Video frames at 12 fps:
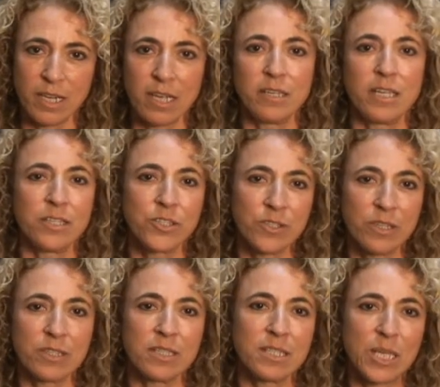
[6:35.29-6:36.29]
and nature
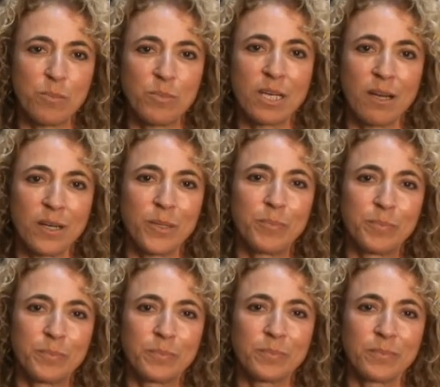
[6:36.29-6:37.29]
at the same time.
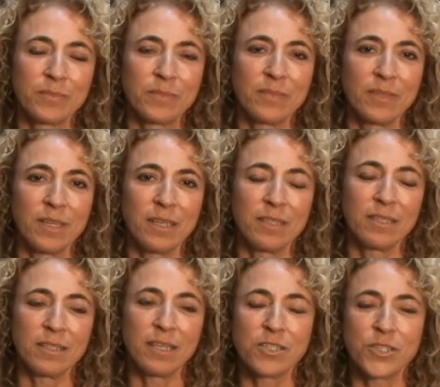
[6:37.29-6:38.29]
I
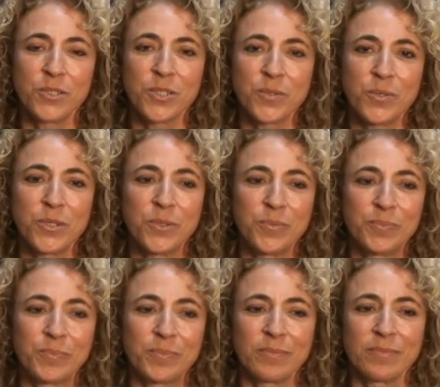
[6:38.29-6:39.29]
think that shows through
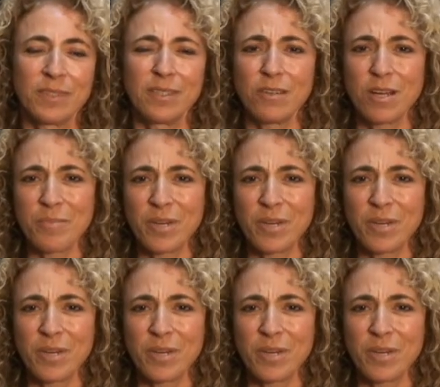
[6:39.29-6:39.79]
in all